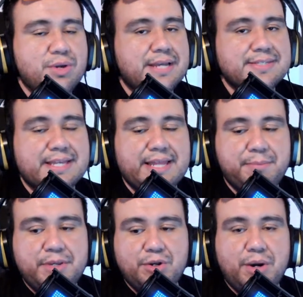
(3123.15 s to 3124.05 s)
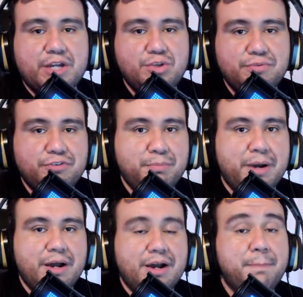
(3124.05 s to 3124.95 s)
you guys can let me know how you feel
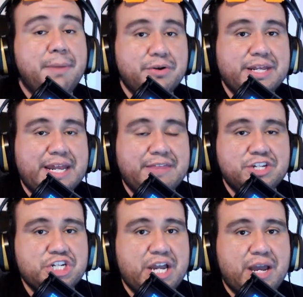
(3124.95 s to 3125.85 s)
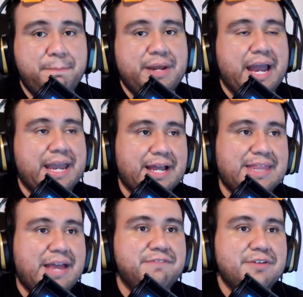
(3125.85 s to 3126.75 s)
about it in the chat, but I
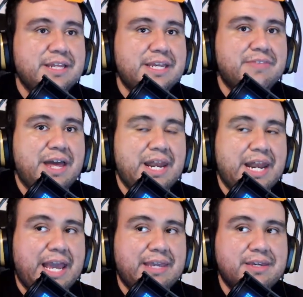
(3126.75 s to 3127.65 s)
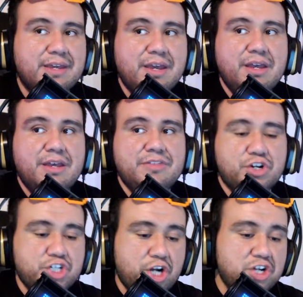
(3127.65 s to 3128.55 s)
got that feeling that like
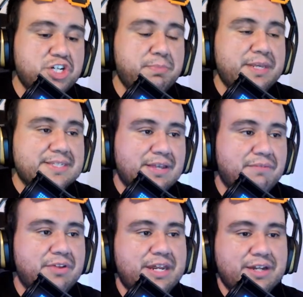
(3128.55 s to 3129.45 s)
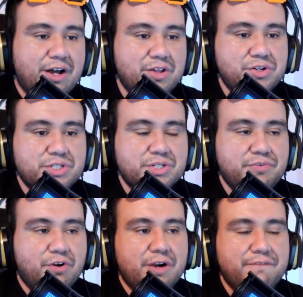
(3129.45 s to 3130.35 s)
they're charging me $70
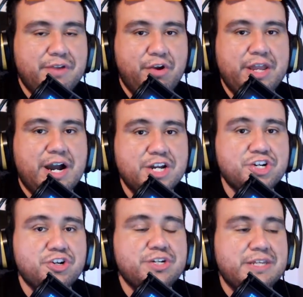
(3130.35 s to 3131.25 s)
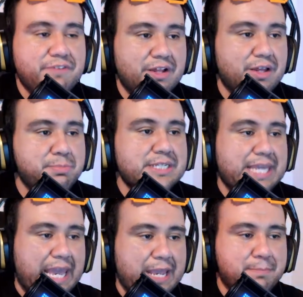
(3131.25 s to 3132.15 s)
for a very underdeveloped
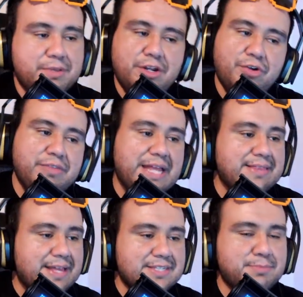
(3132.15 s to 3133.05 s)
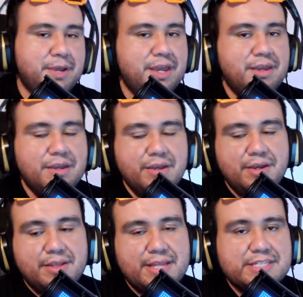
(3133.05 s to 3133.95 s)
game, you know, and that's my
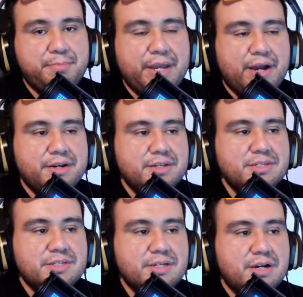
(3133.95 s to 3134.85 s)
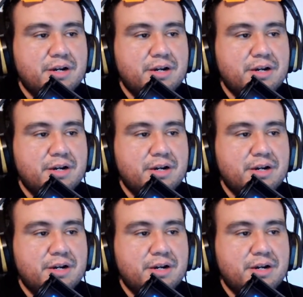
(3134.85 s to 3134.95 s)
honest